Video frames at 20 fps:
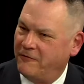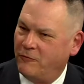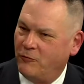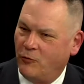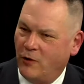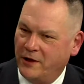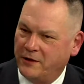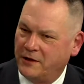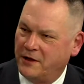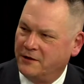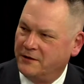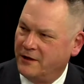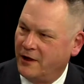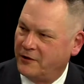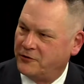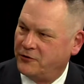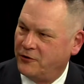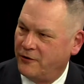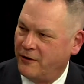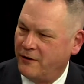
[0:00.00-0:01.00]
one
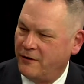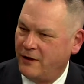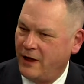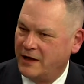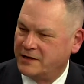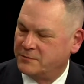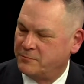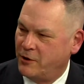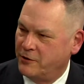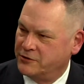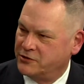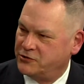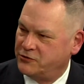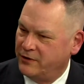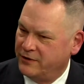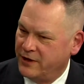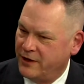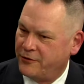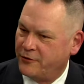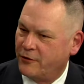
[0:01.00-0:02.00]
conductor as opposed to
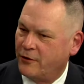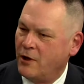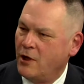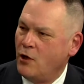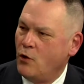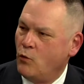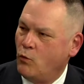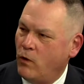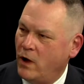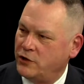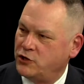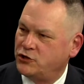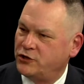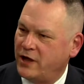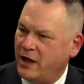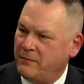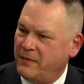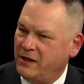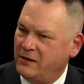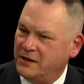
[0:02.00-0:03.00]
another, what should I
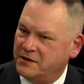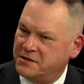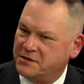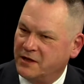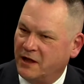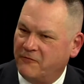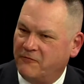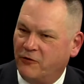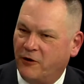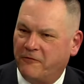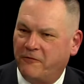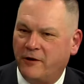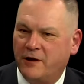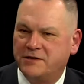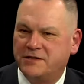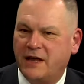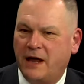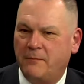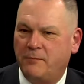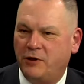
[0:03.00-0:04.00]
be listening for? For
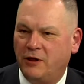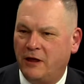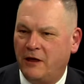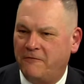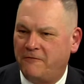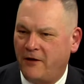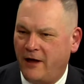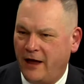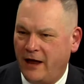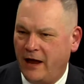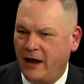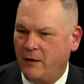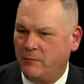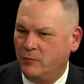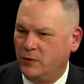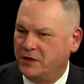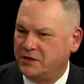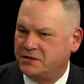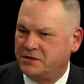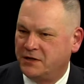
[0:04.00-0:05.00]
example, if I am
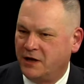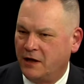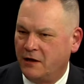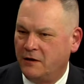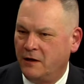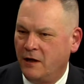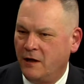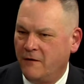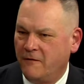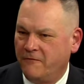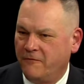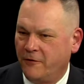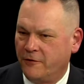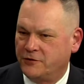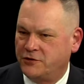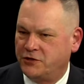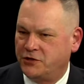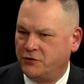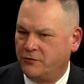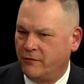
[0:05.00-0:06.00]
listening
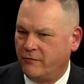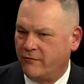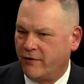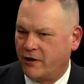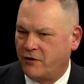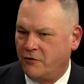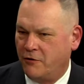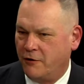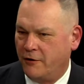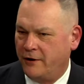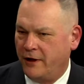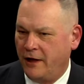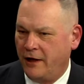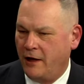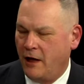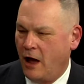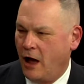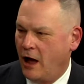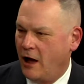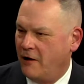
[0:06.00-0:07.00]
first to a recording
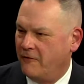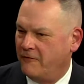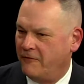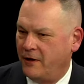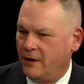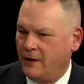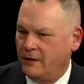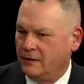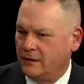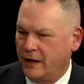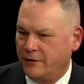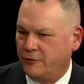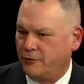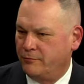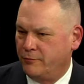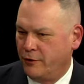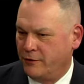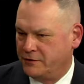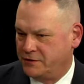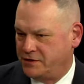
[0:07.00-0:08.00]
of Leonard
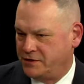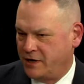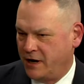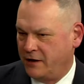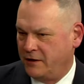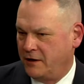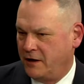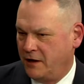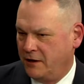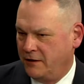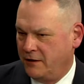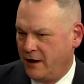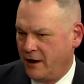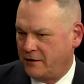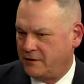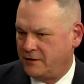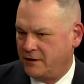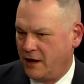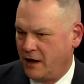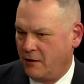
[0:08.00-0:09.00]
Bernstein
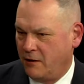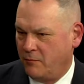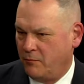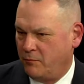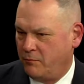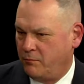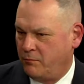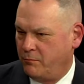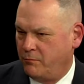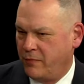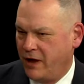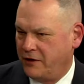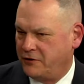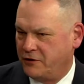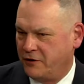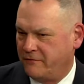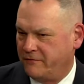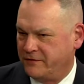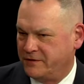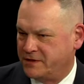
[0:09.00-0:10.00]
conducting
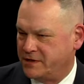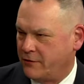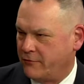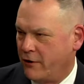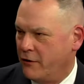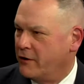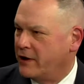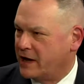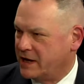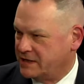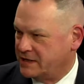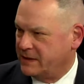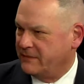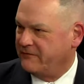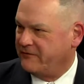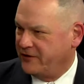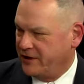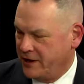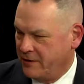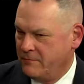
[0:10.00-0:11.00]
Beethoven's Eroica
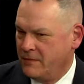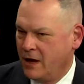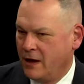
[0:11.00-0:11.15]
Symphony,